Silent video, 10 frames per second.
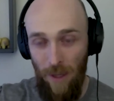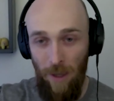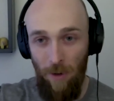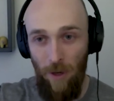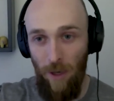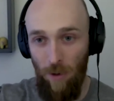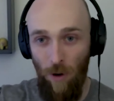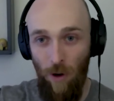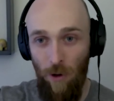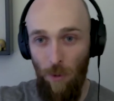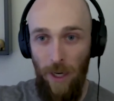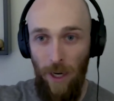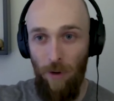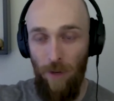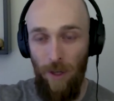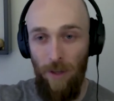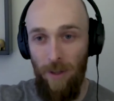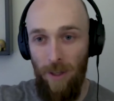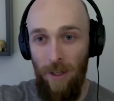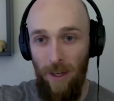and then you kind of crawl your way out of it
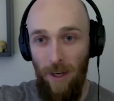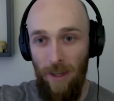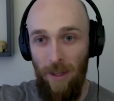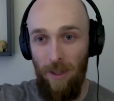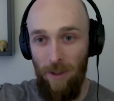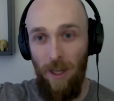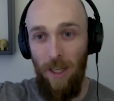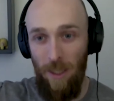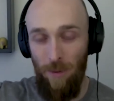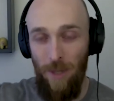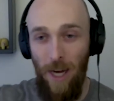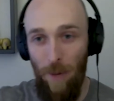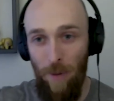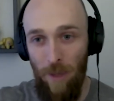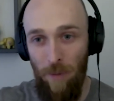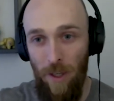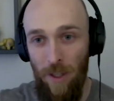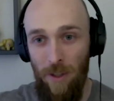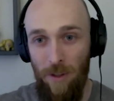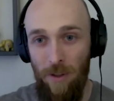and then it just kind of keeps happening
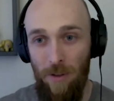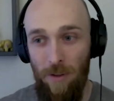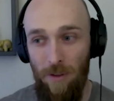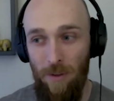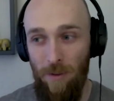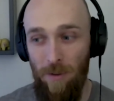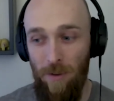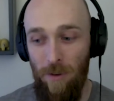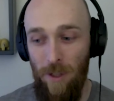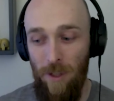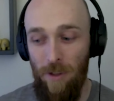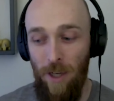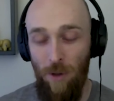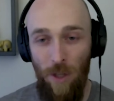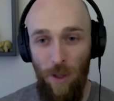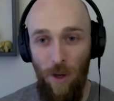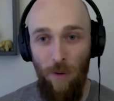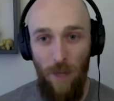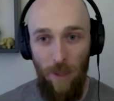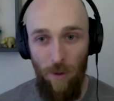because it's this cycle that you
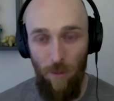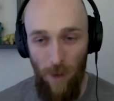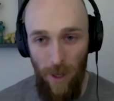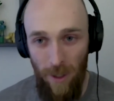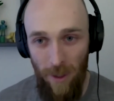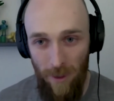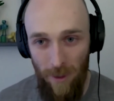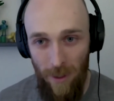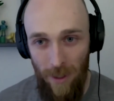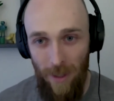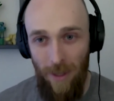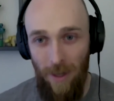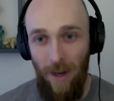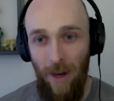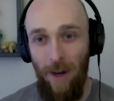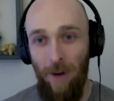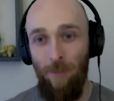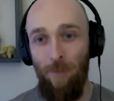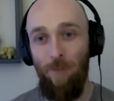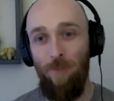haven't been able to break
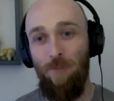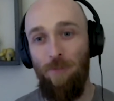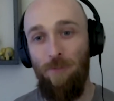um